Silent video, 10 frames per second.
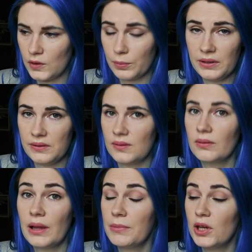So please
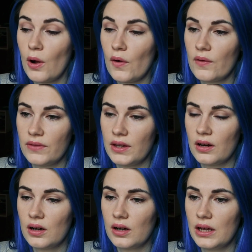let me know if
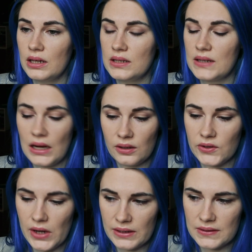there are any title
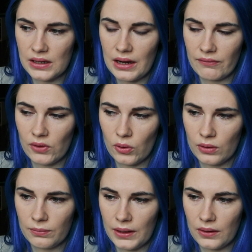tracks that I haven't
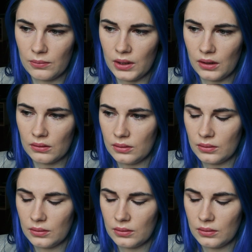heard by them yet,